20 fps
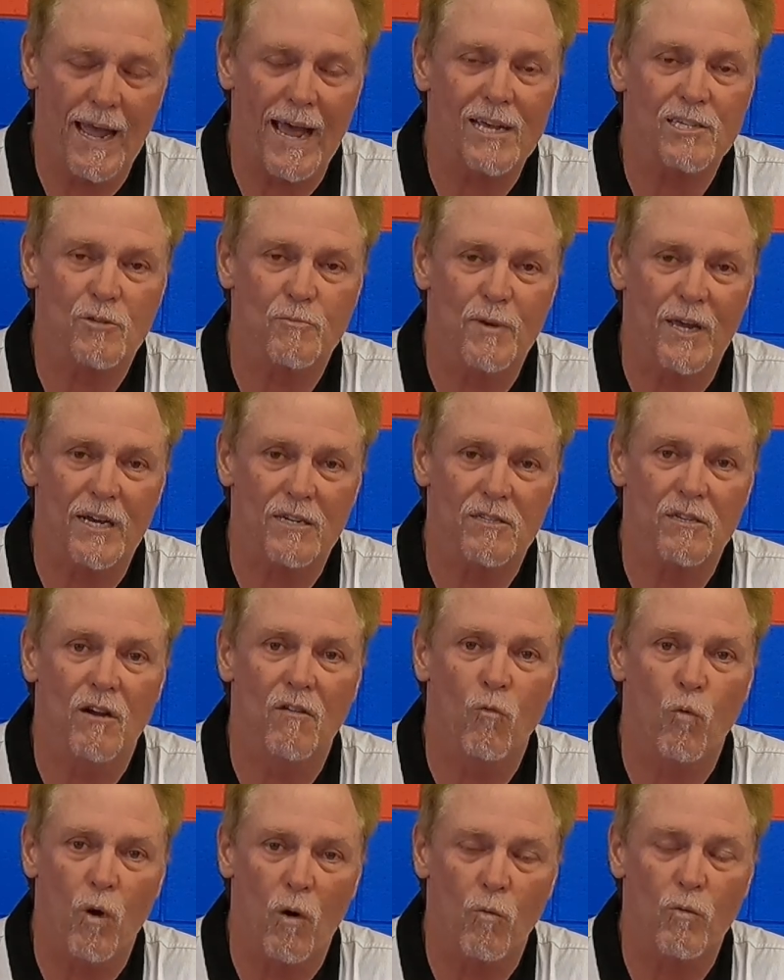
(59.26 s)
aspect
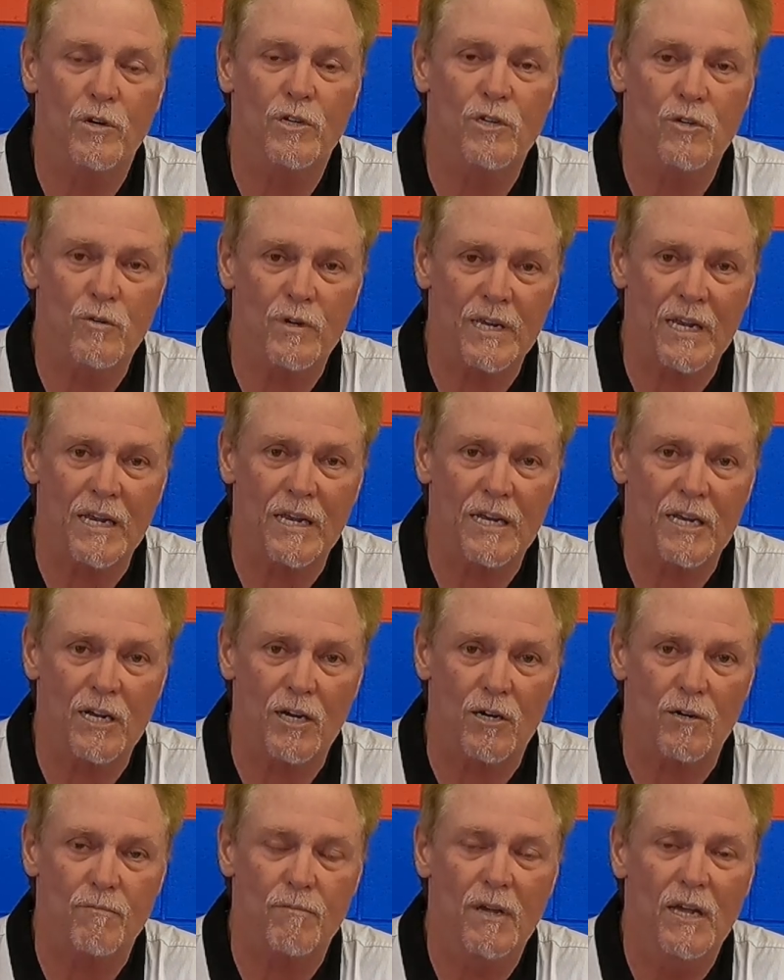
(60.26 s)
of what we're doing in
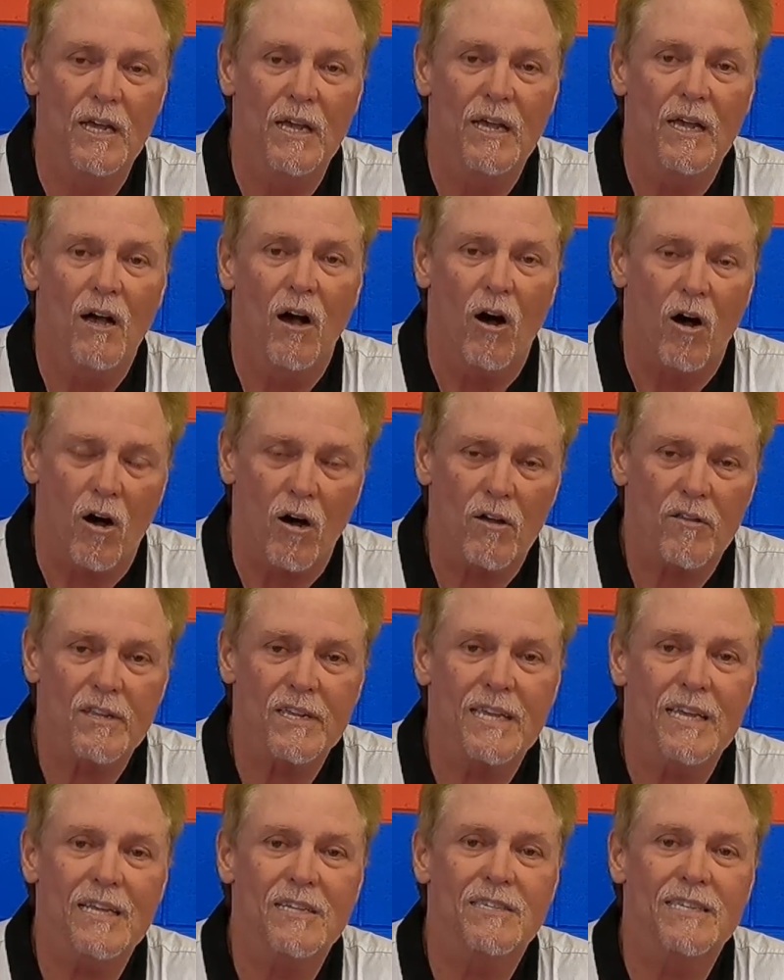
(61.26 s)
here. All
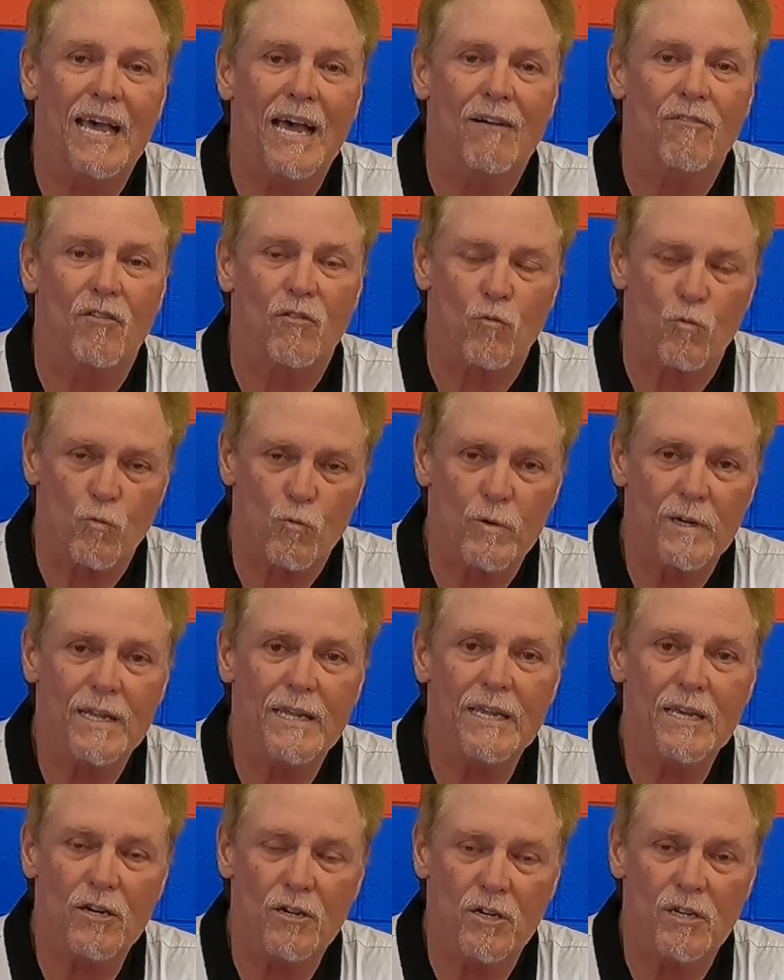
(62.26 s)
the kids have a
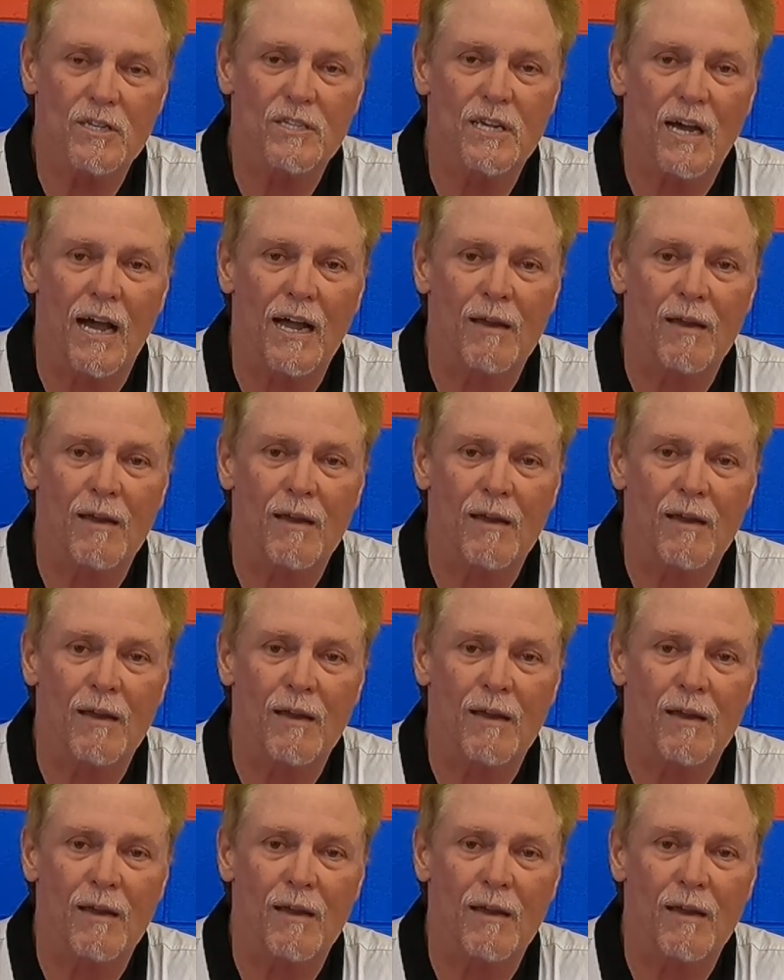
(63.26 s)
really good